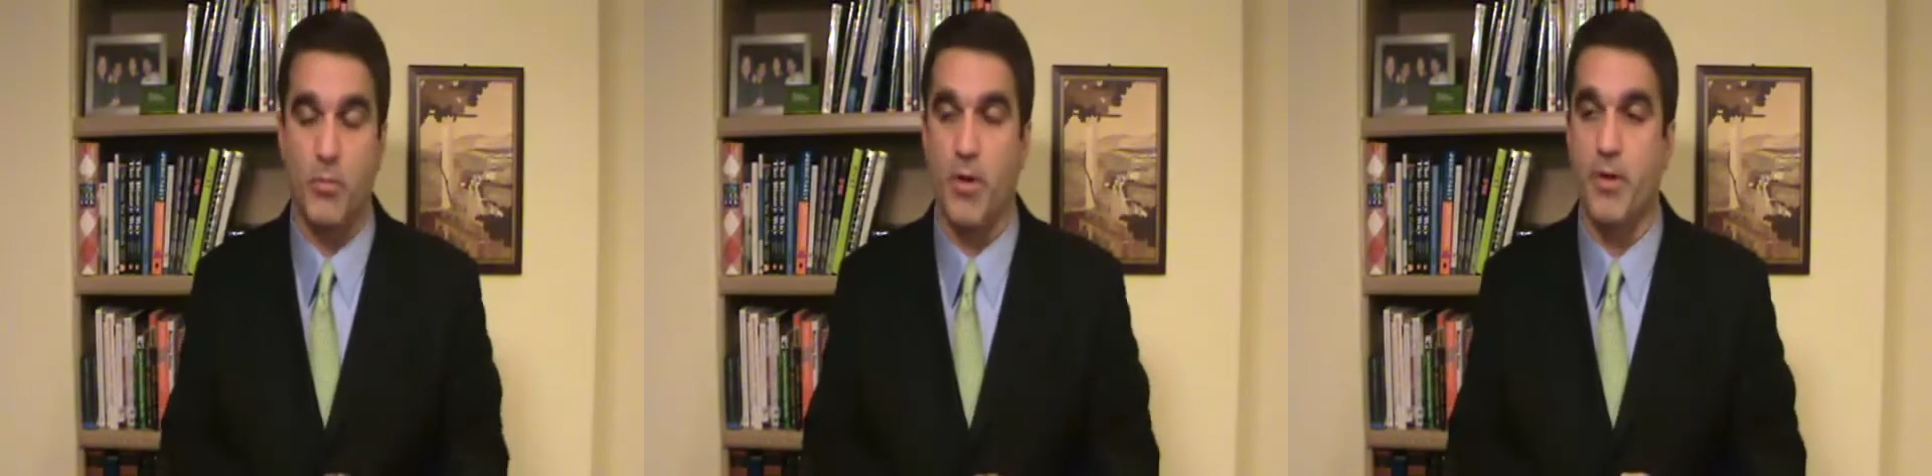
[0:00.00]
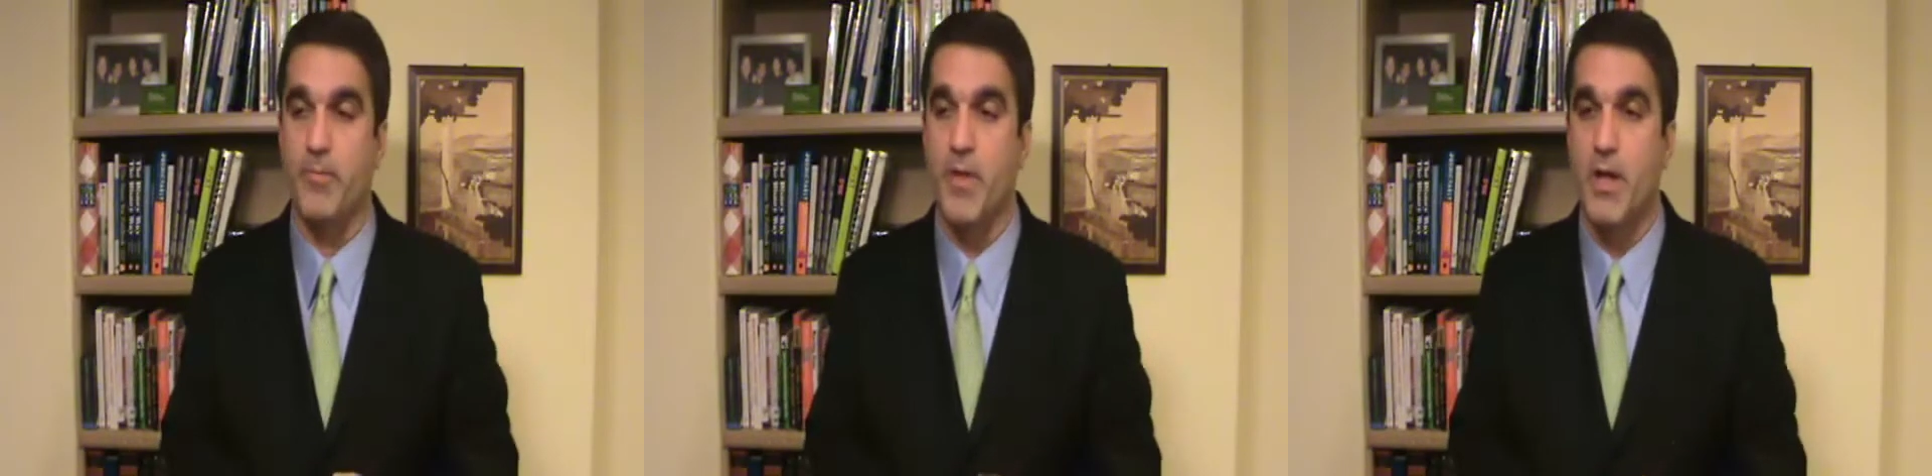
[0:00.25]

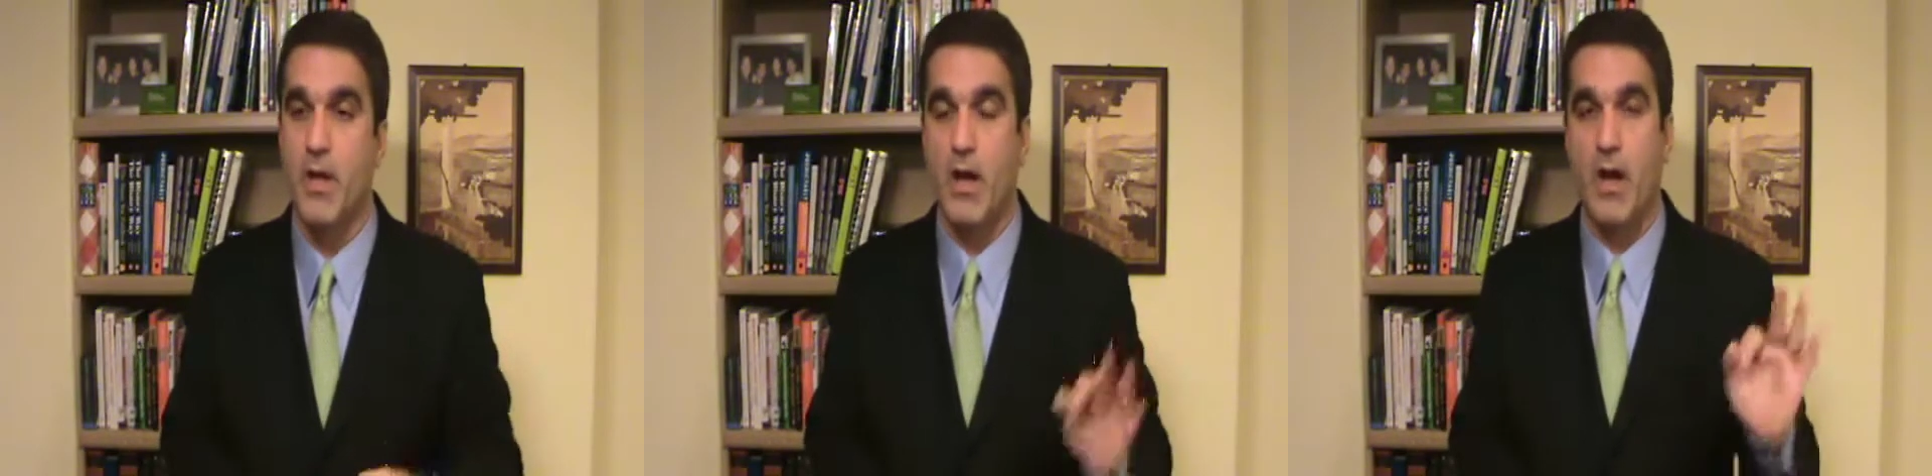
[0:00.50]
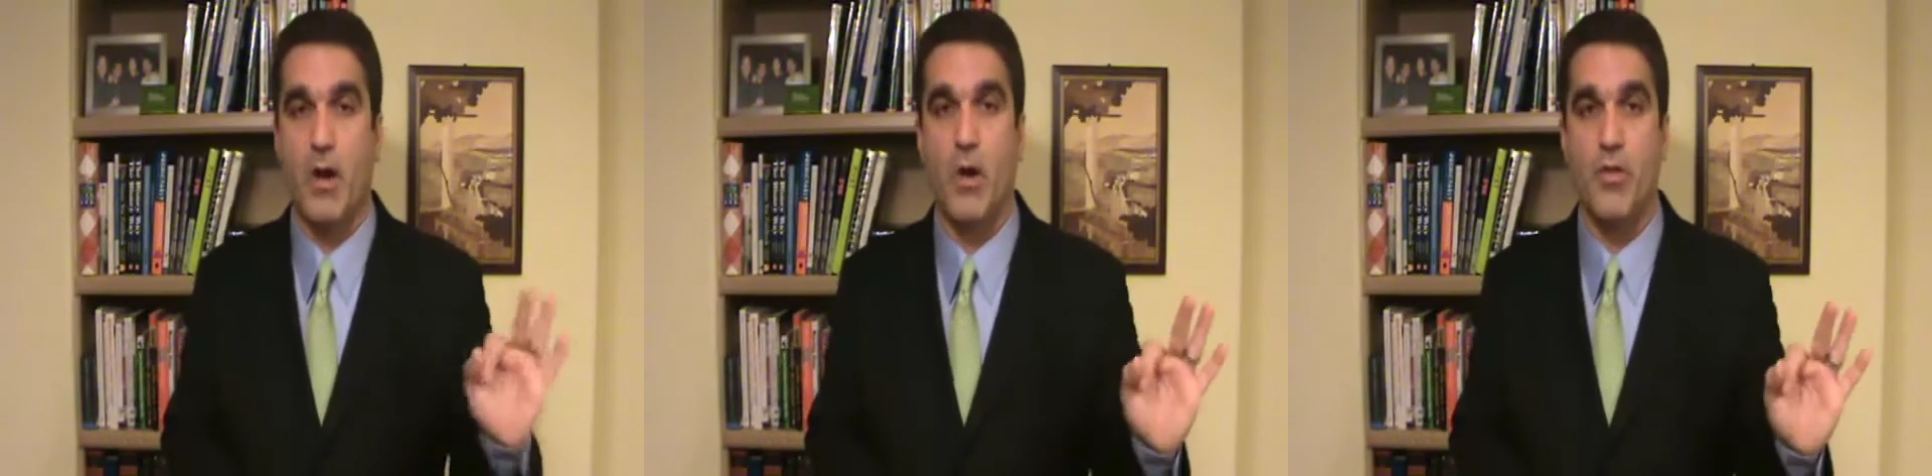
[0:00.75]
homeowner.
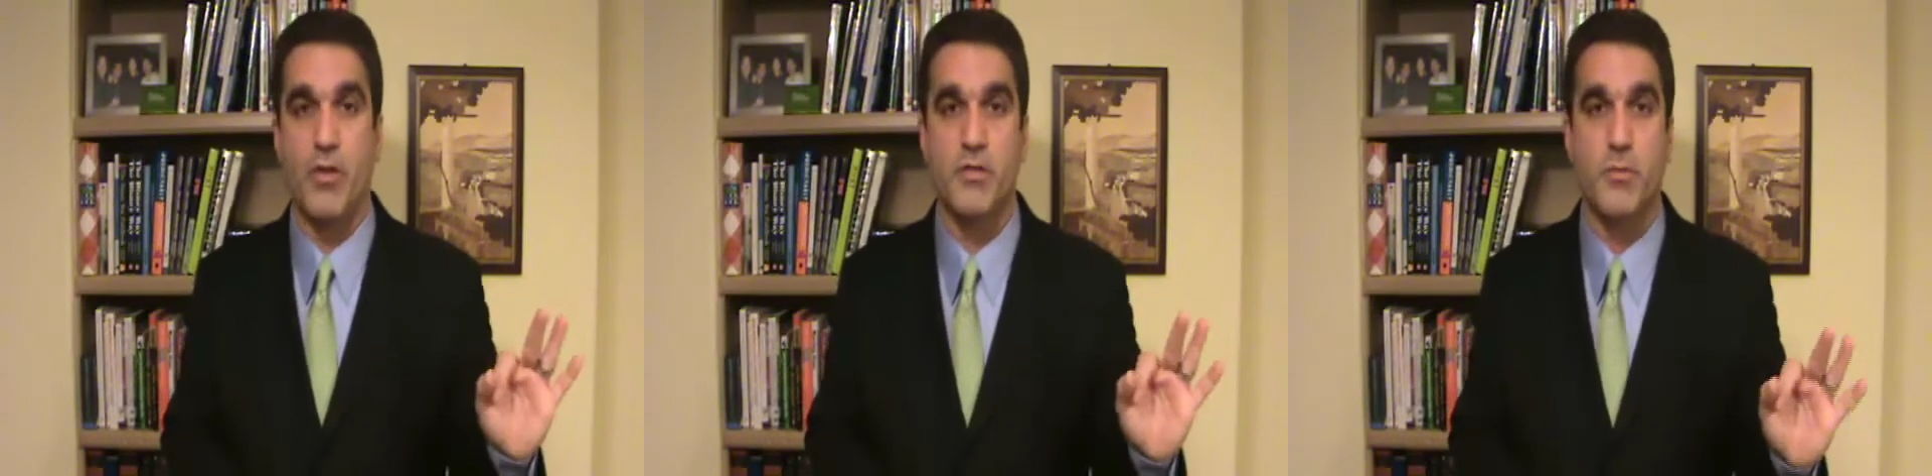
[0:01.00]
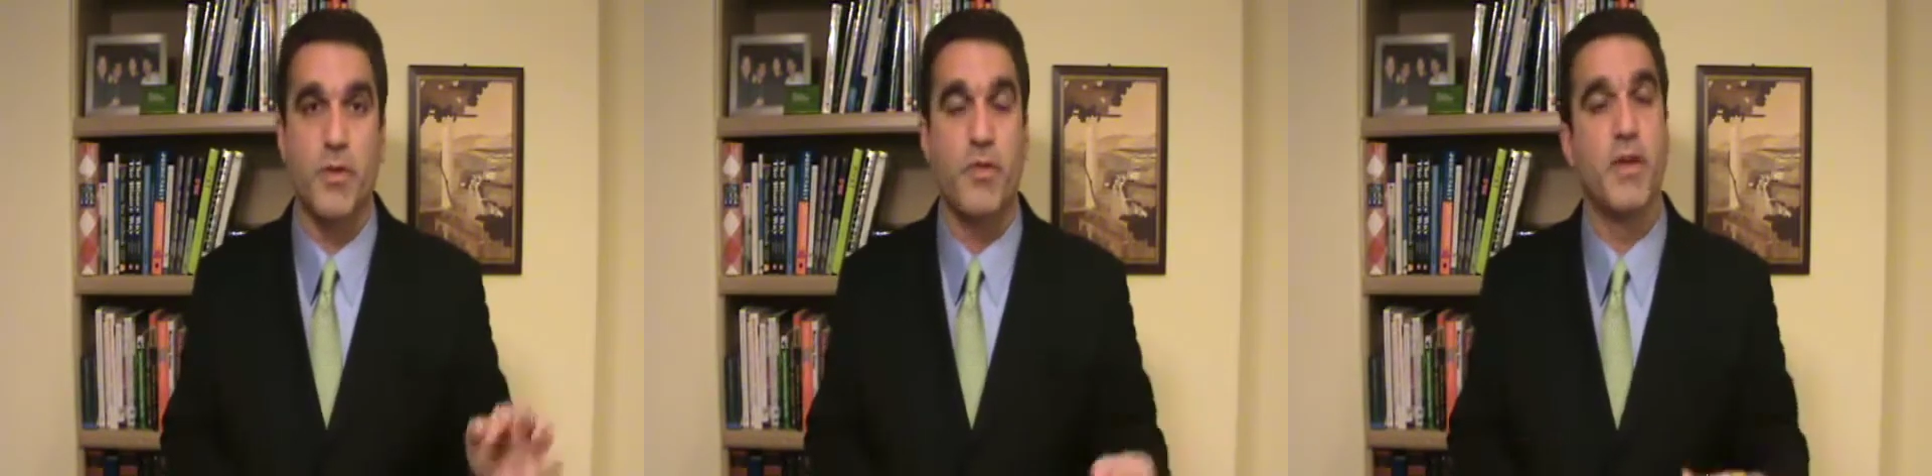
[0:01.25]
All those
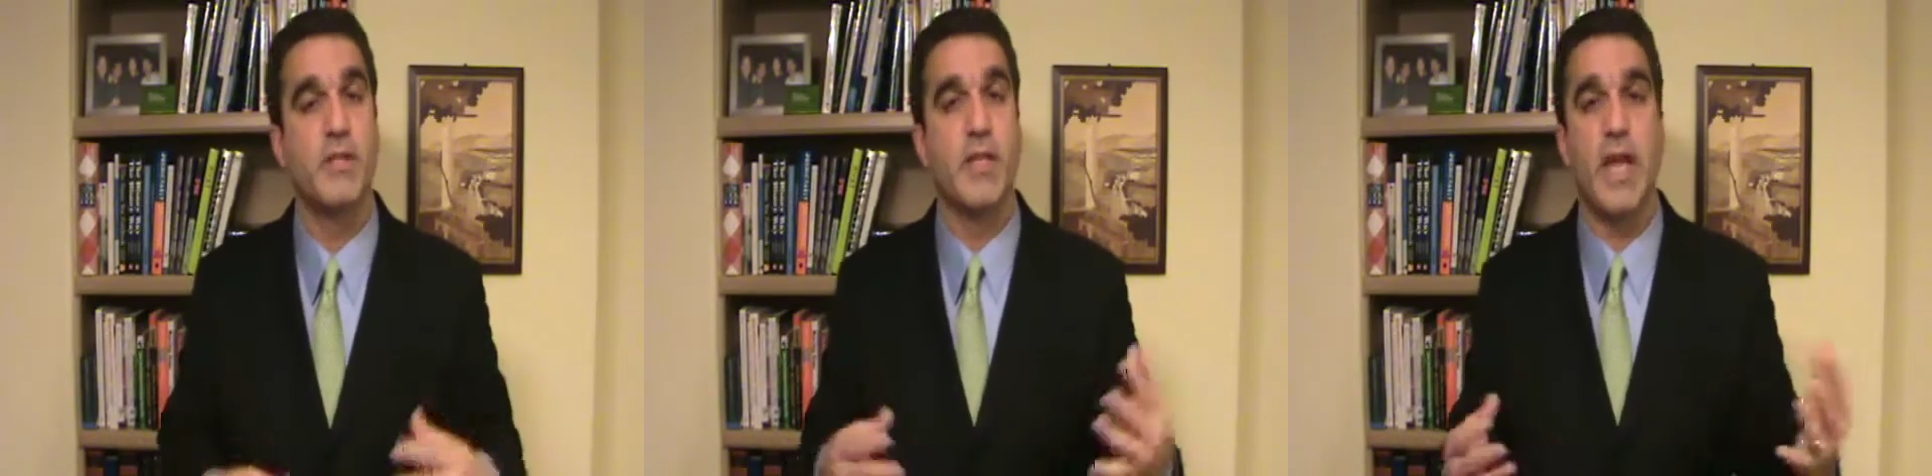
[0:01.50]
three things,